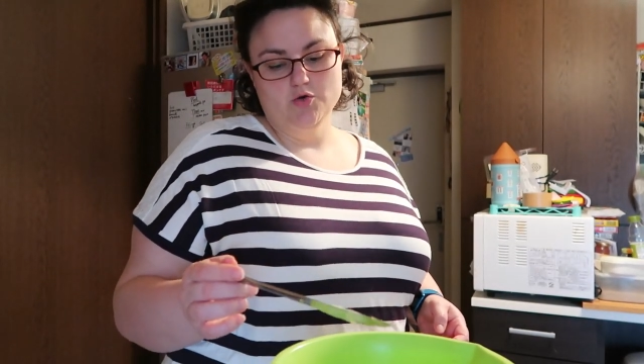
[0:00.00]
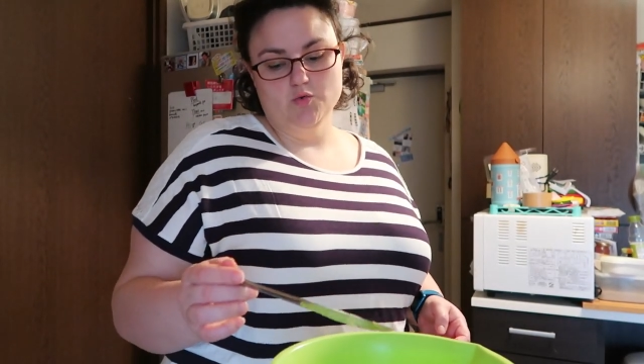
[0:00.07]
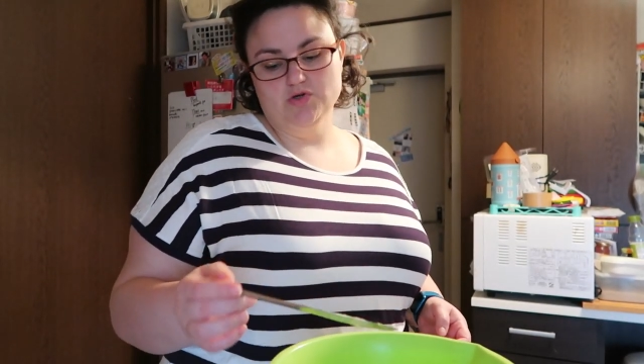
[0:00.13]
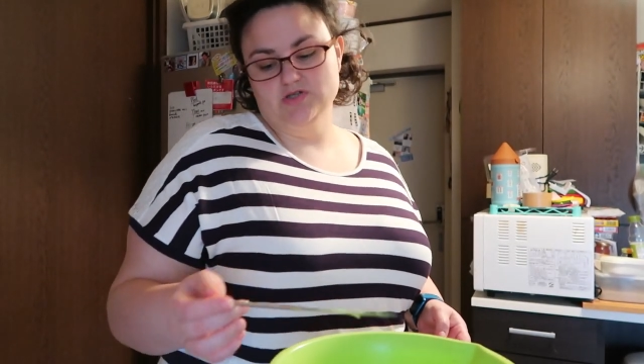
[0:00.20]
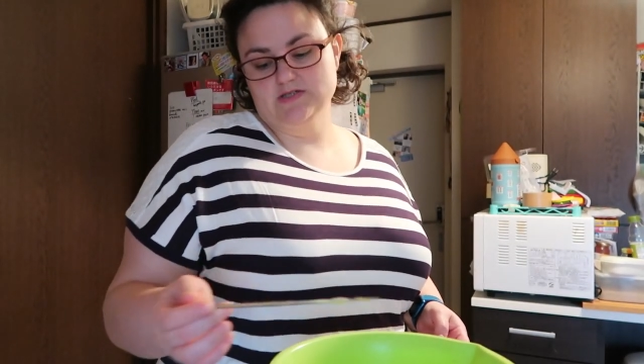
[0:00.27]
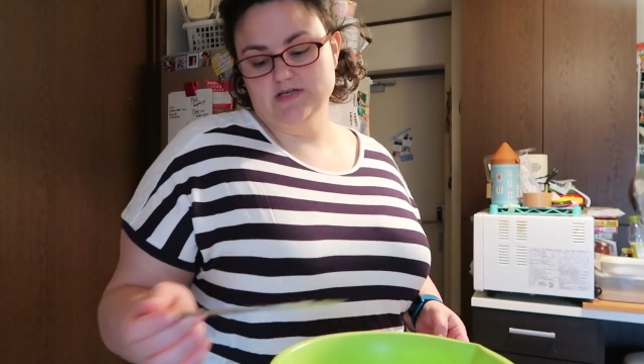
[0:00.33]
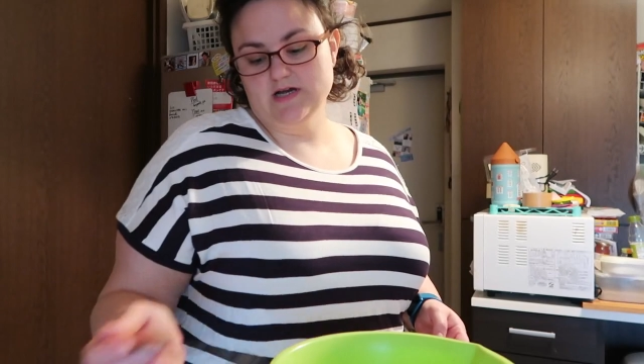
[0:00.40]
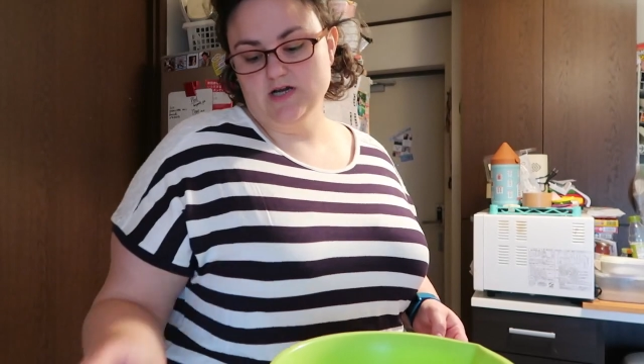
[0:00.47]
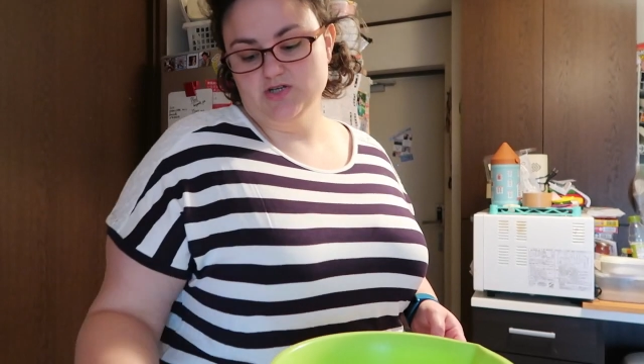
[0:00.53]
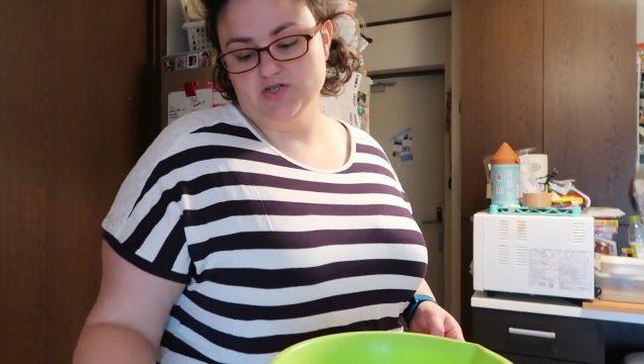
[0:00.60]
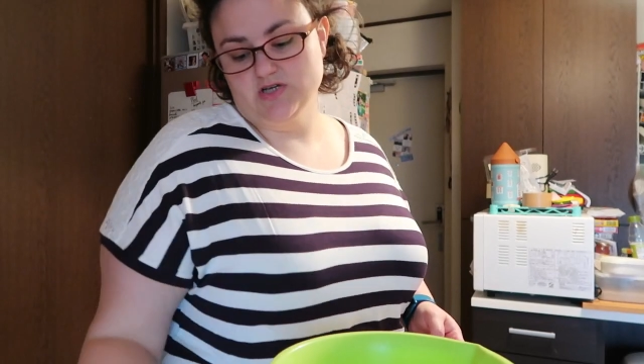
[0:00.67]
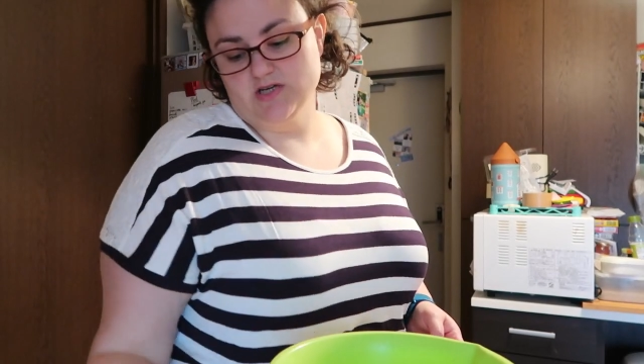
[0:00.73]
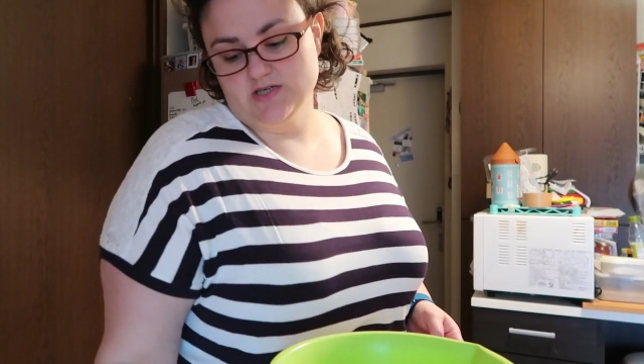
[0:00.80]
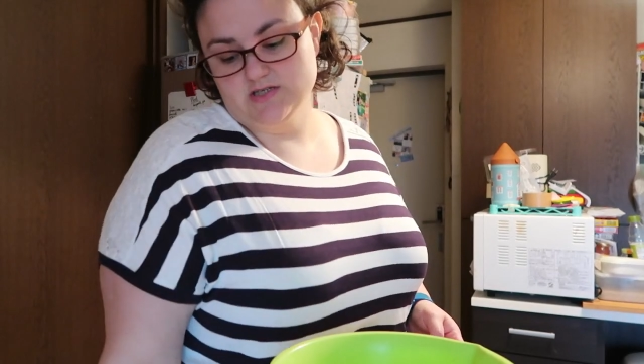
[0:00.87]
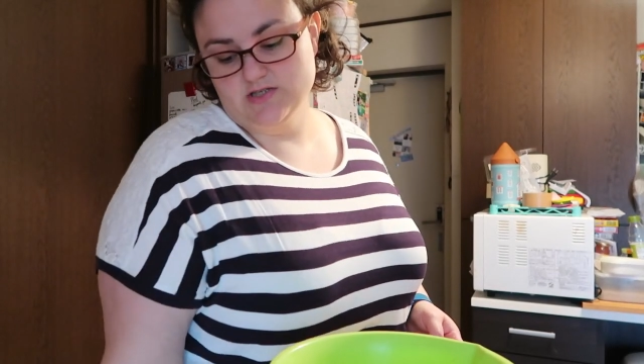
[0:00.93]
which is
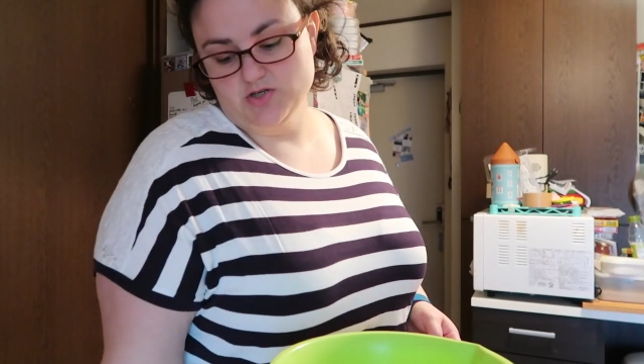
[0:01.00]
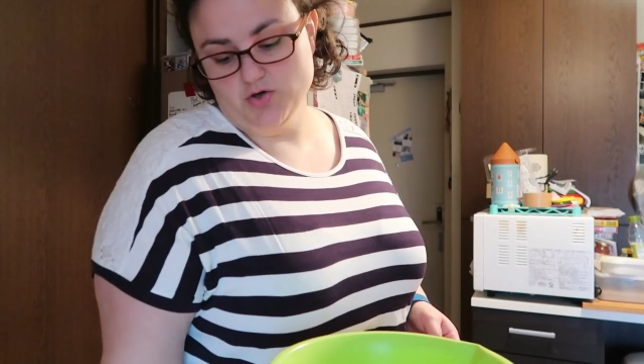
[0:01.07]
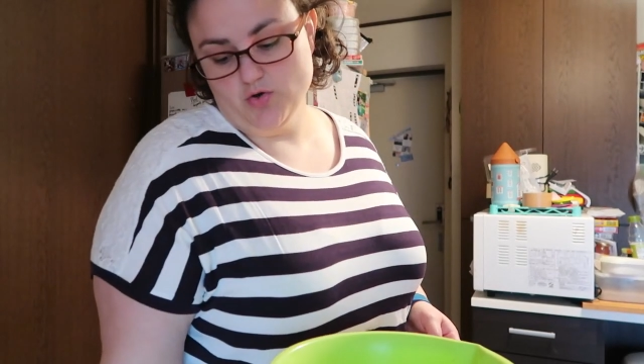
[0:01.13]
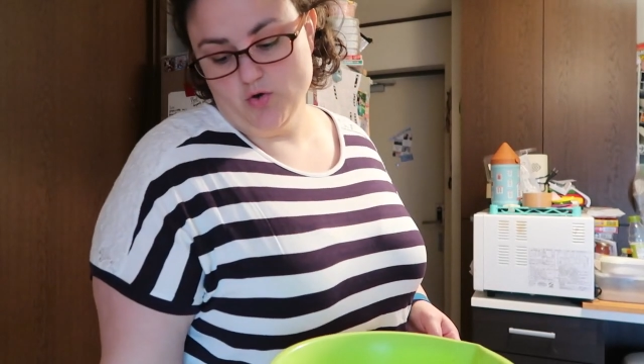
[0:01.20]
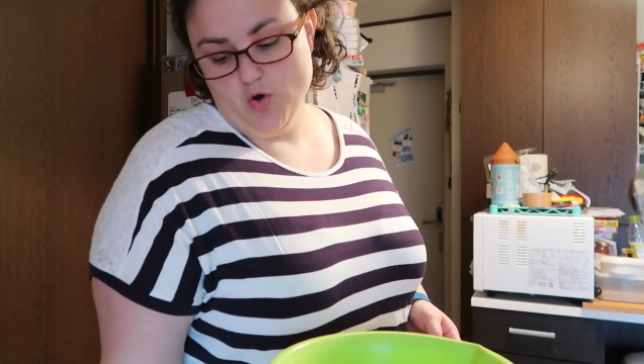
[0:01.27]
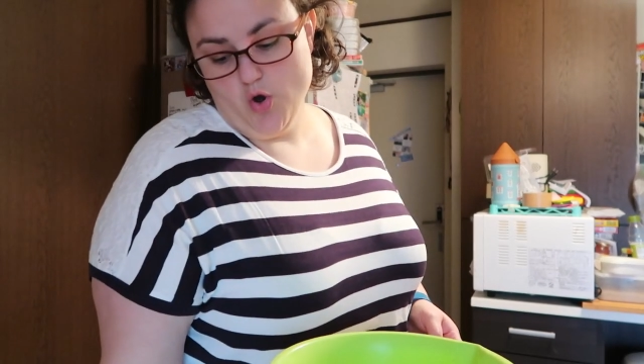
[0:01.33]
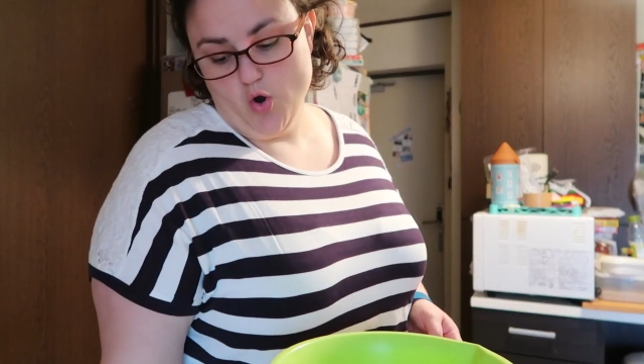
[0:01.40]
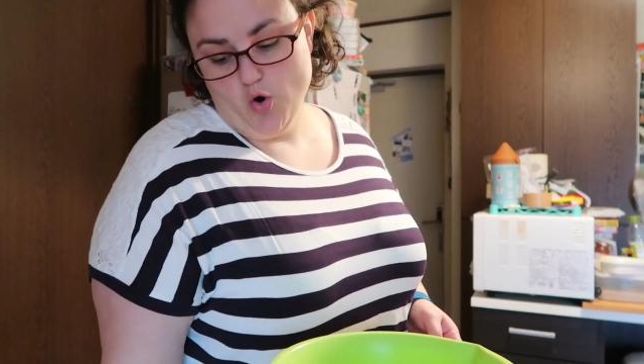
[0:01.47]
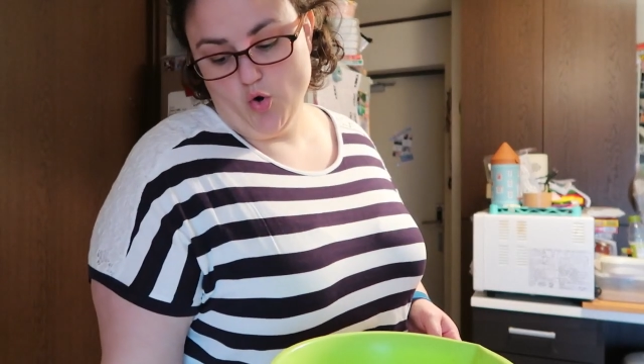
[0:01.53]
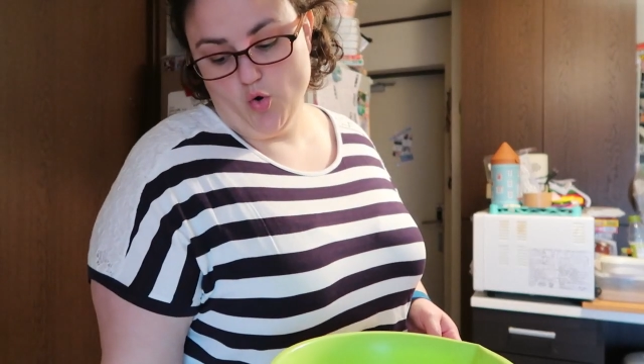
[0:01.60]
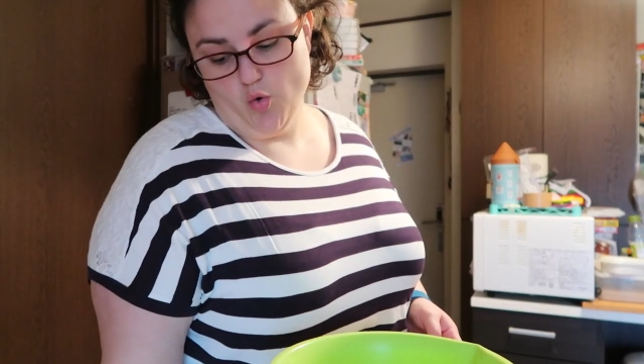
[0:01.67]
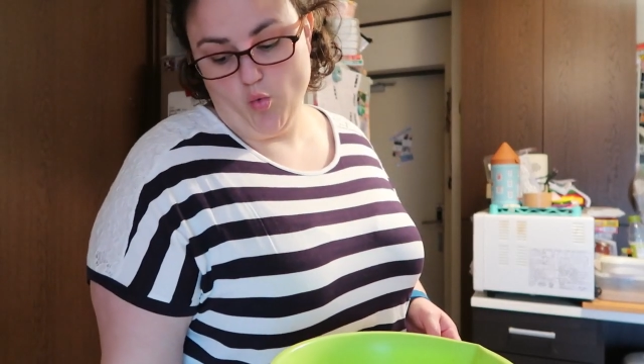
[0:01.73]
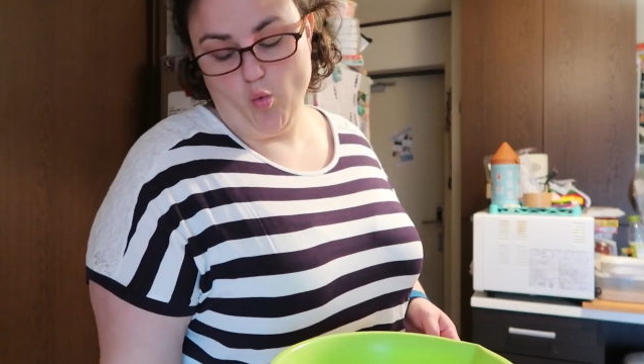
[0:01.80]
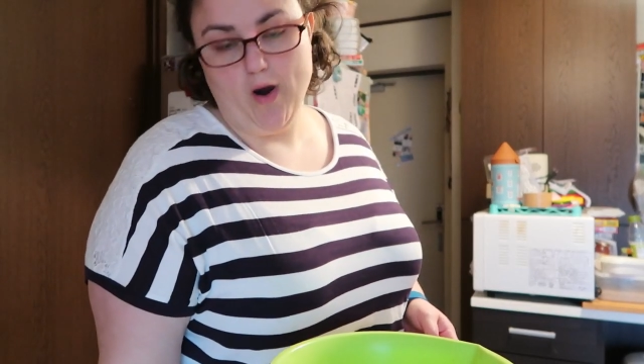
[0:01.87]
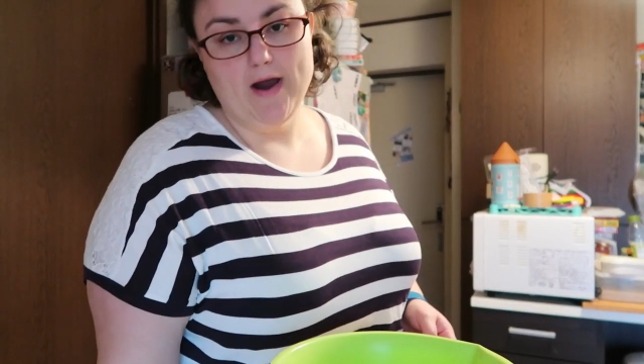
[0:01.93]
actually still
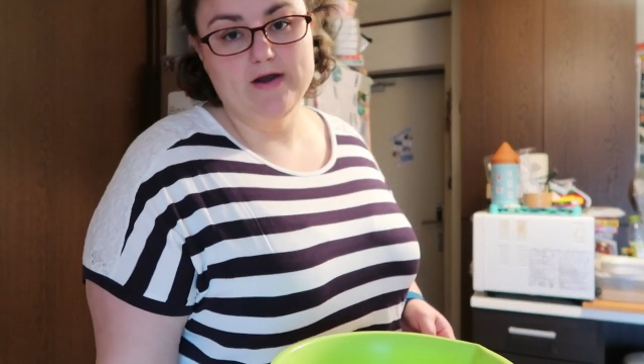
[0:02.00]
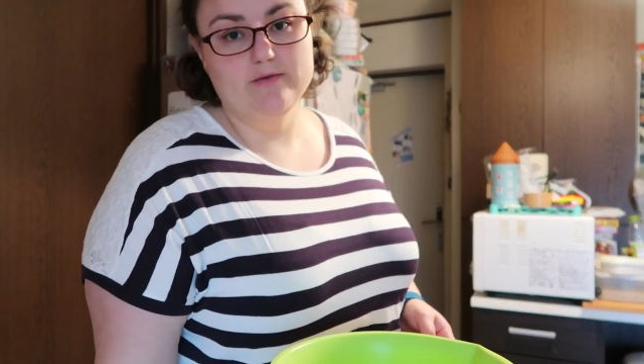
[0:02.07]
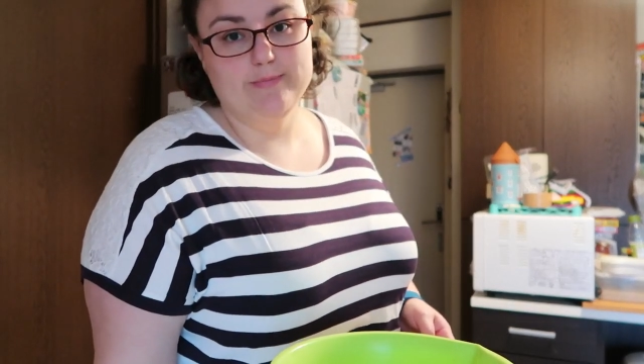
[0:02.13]
quite